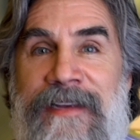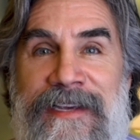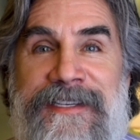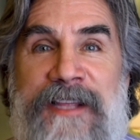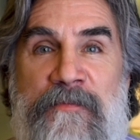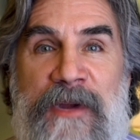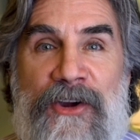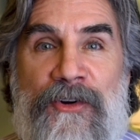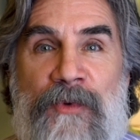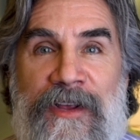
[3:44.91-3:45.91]
Is the
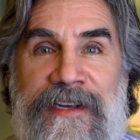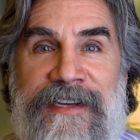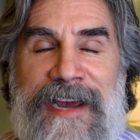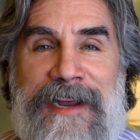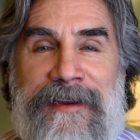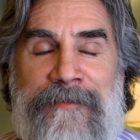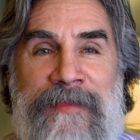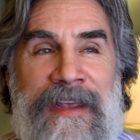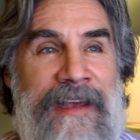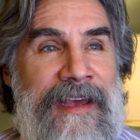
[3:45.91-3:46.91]
beard really dead?
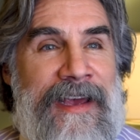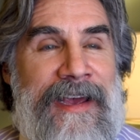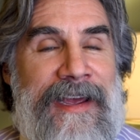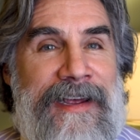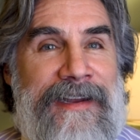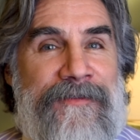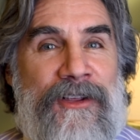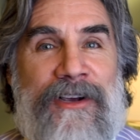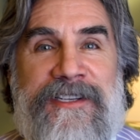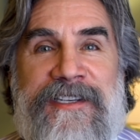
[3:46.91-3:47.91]
And if
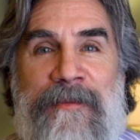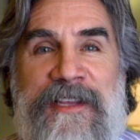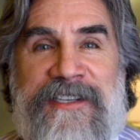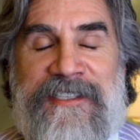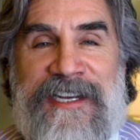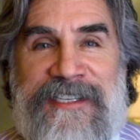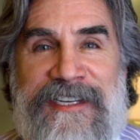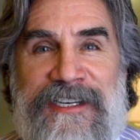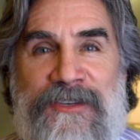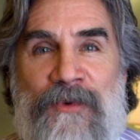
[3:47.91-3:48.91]
you look at some of the
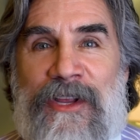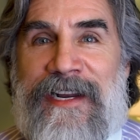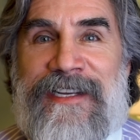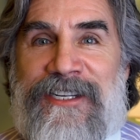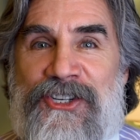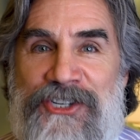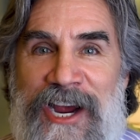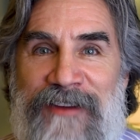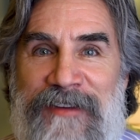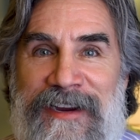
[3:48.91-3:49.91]
statistics related to
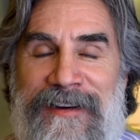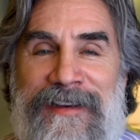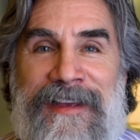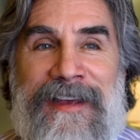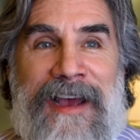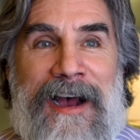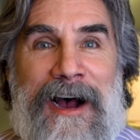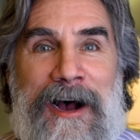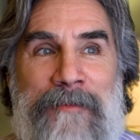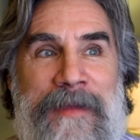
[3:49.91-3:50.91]
shaving,
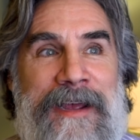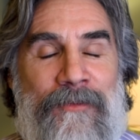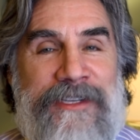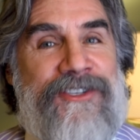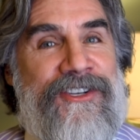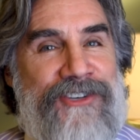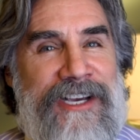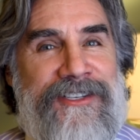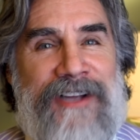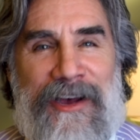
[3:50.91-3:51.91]
um, it would
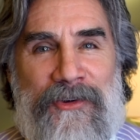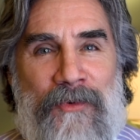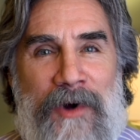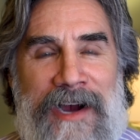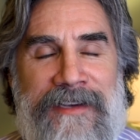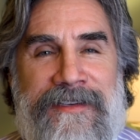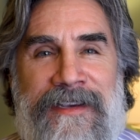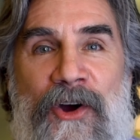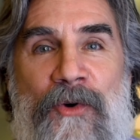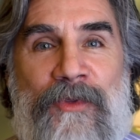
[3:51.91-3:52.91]
suggest
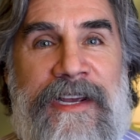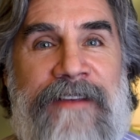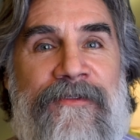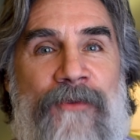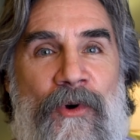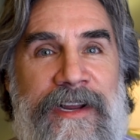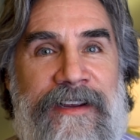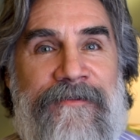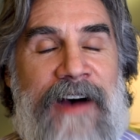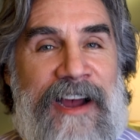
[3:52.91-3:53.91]
otherwise. Only
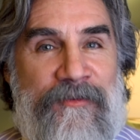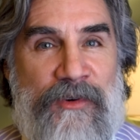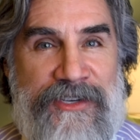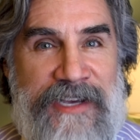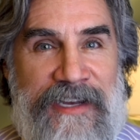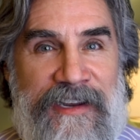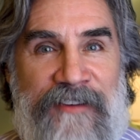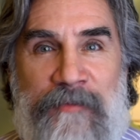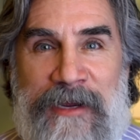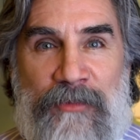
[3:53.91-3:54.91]
45%
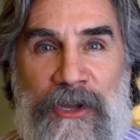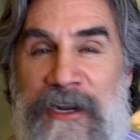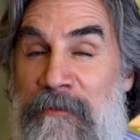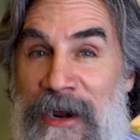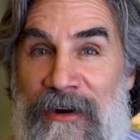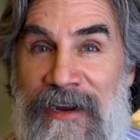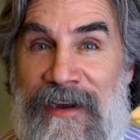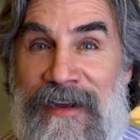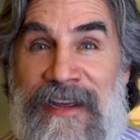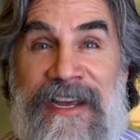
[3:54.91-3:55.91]
of people in
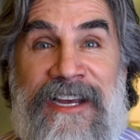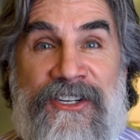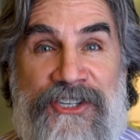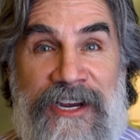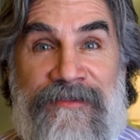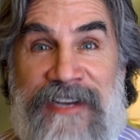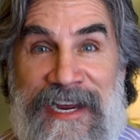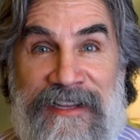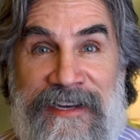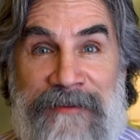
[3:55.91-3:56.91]
America shave
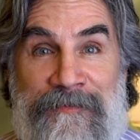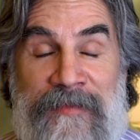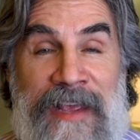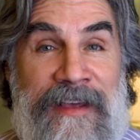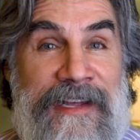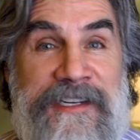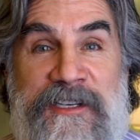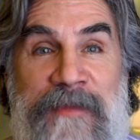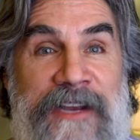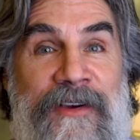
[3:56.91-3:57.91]
daily. That
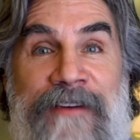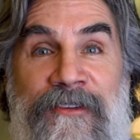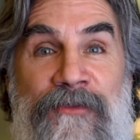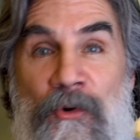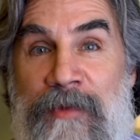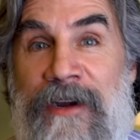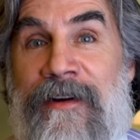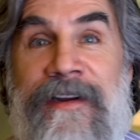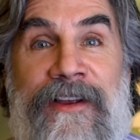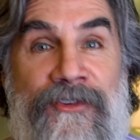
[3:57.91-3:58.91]
doesn't mean you have a full
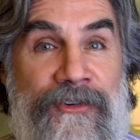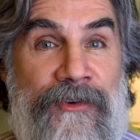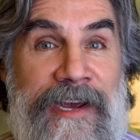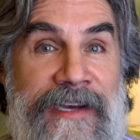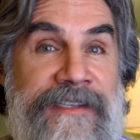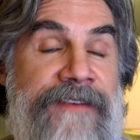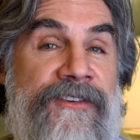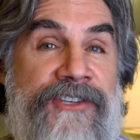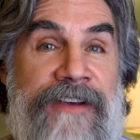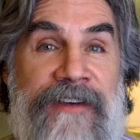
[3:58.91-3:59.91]
beard in two days if
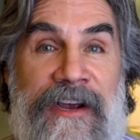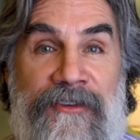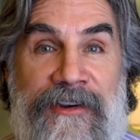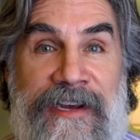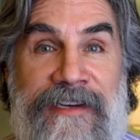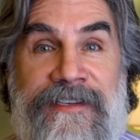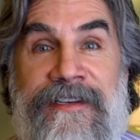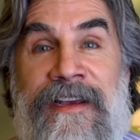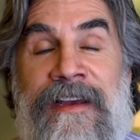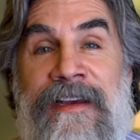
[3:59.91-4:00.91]
you're shaving other days.